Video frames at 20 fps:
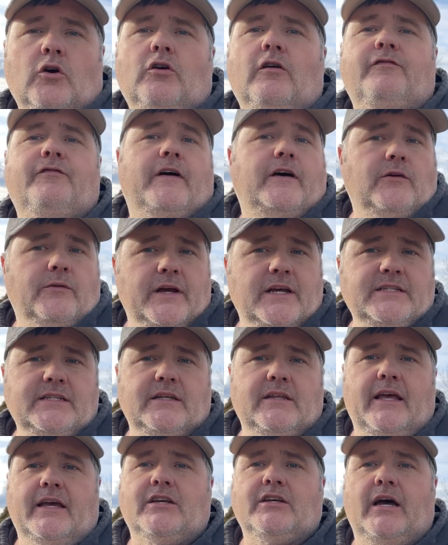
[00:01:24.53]

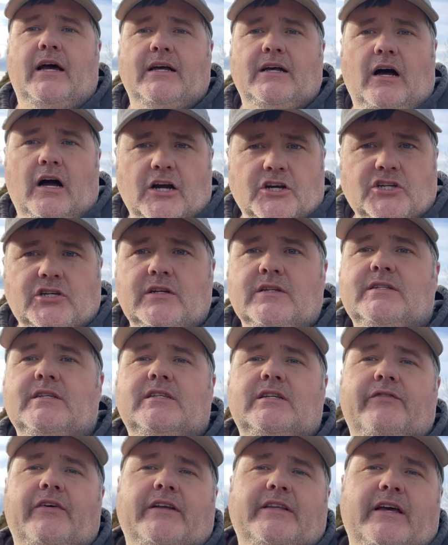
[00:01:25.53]
fundraising, like auctions and
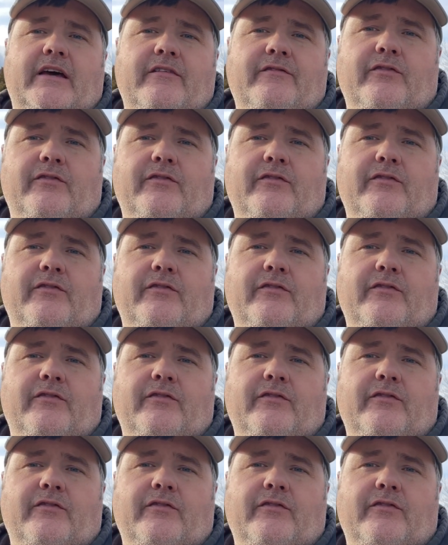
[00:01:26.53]
stuff like that